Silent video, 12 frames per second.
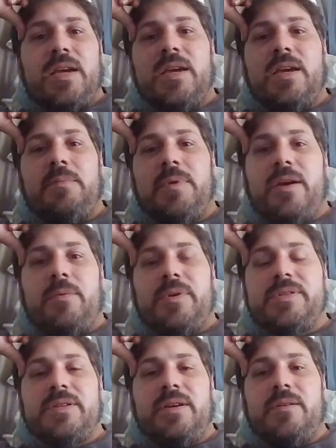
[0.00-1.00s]
Hey, man,
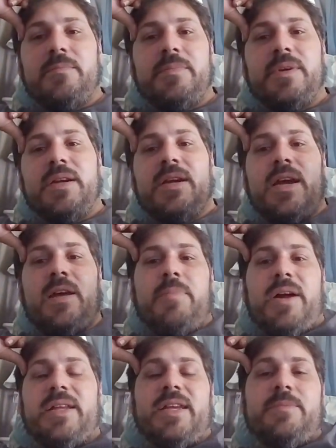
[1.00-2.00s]
what's up?
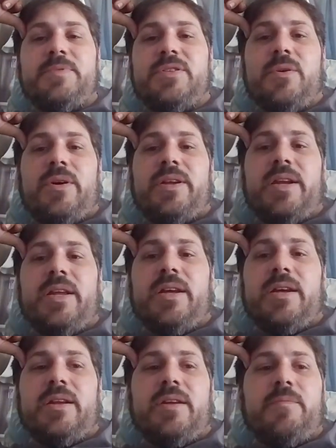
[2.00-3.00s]
Everybody keeps joining
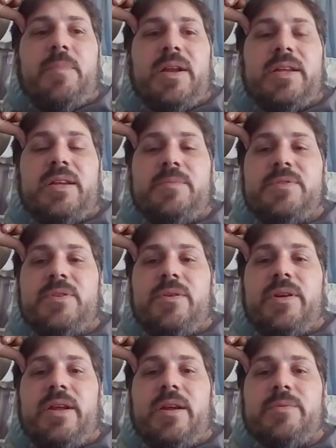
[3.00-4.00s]
in. Everybody keeps
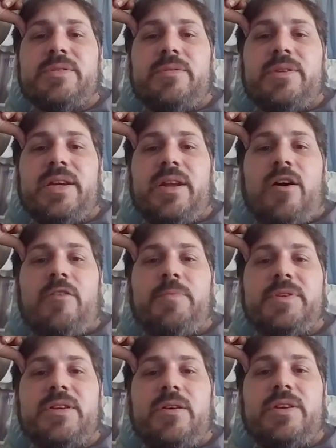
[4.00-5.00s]
joining in. I was gonna get off,
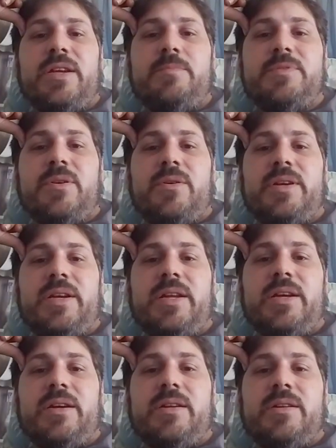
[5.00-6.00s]
but y'all keep joining
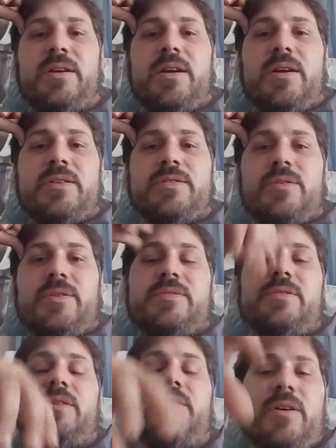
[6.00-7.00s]
in. So
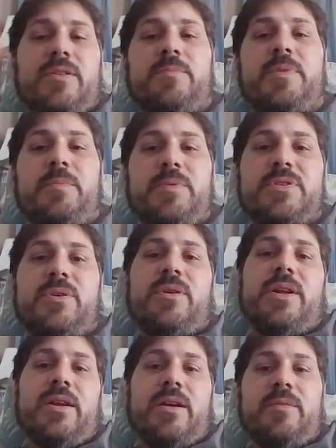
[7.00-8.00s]
as other people
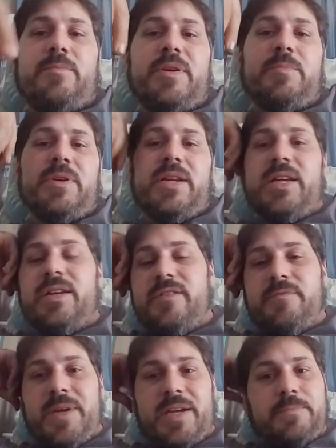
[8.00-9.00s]
join in, other people
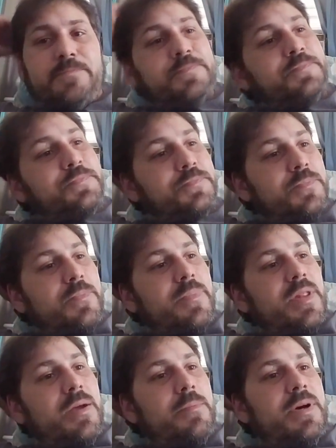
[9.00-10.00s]
leave, man.
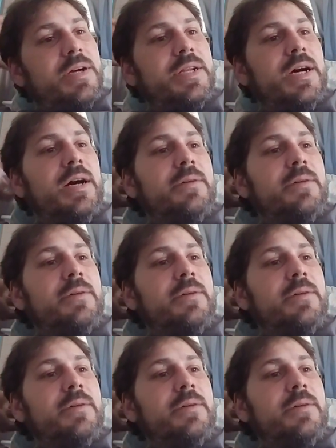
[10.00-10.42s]
But